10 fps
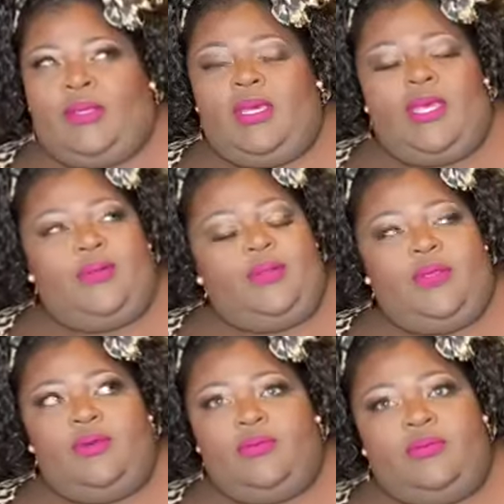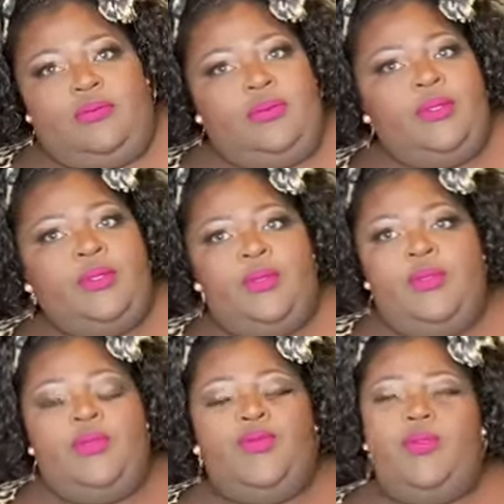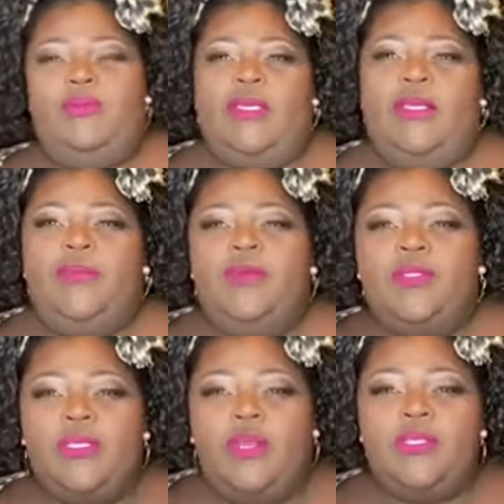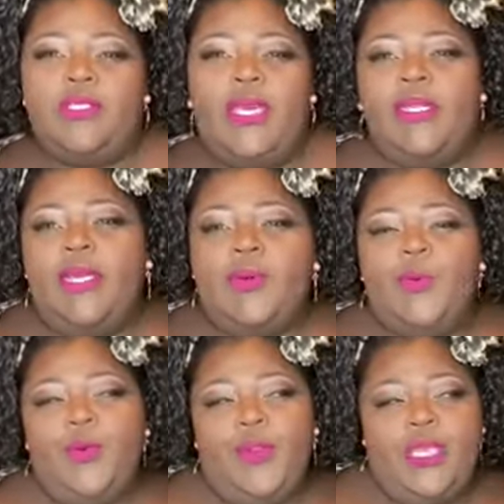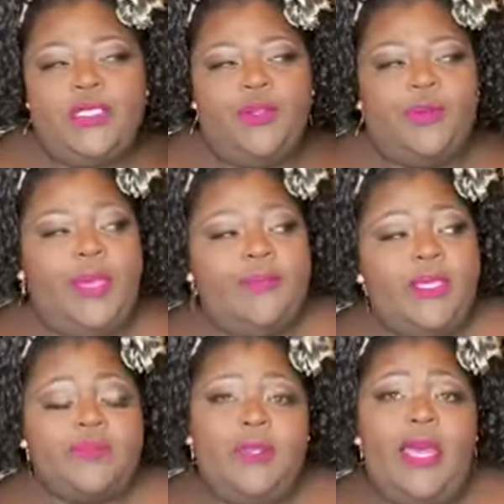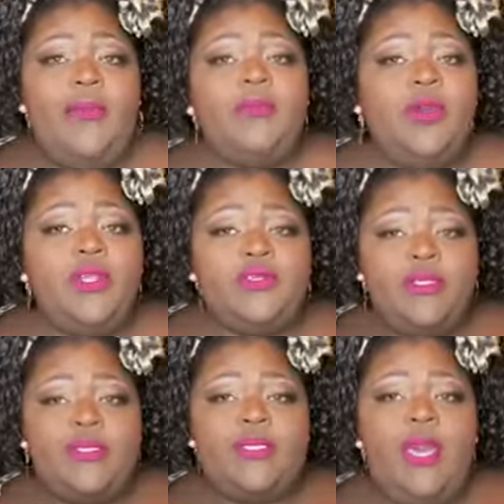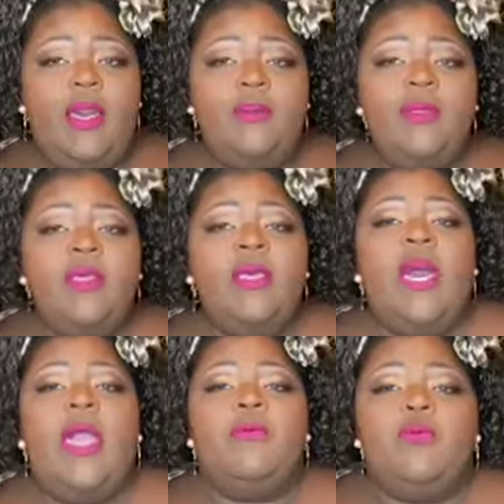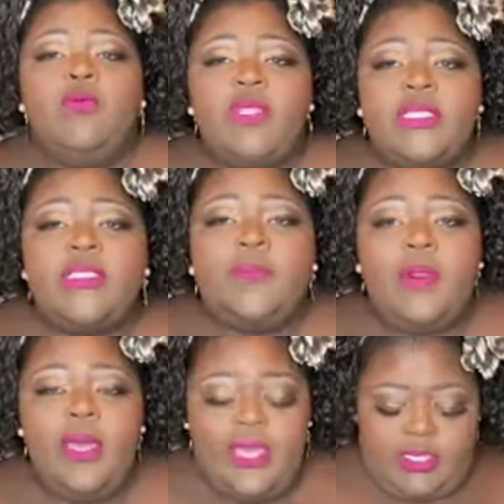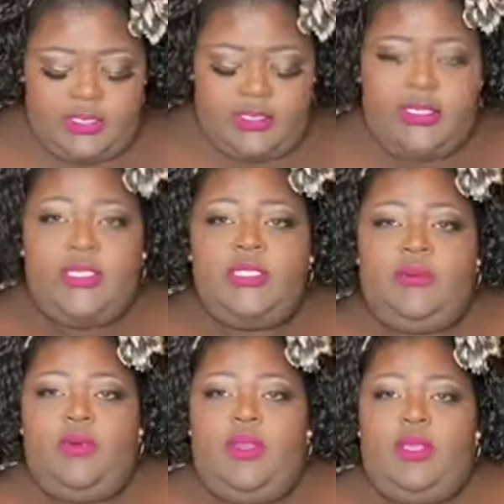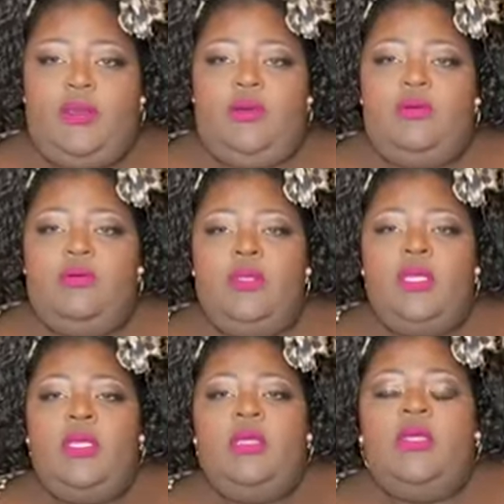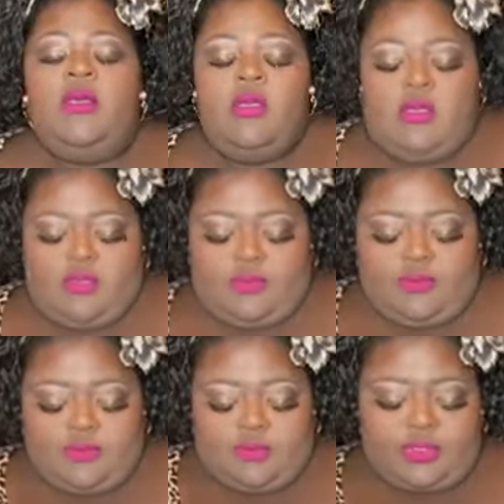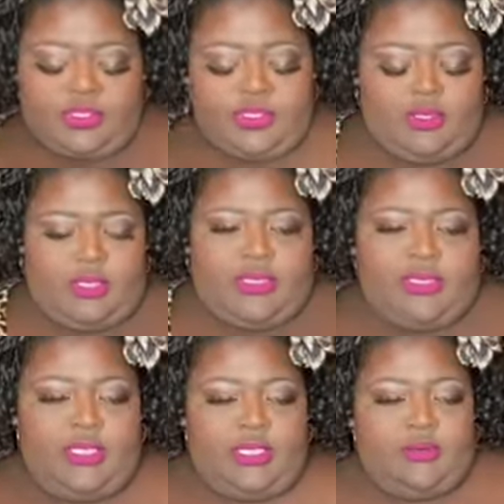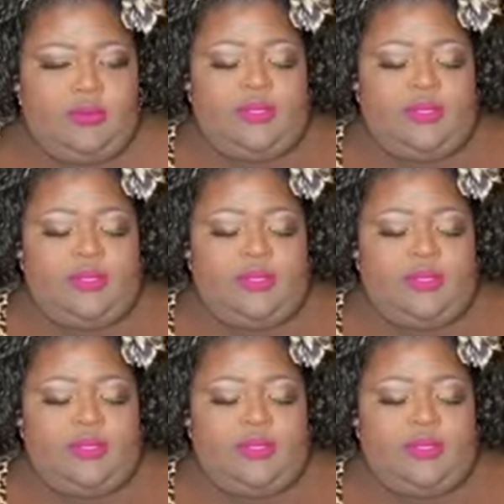I don't know. You know what I'm saying? If you're on the larger side, like a 4X or a 5X. But I'm larger at the top. I'm really surprised. This is a bra, y'all. Just so y'all can see.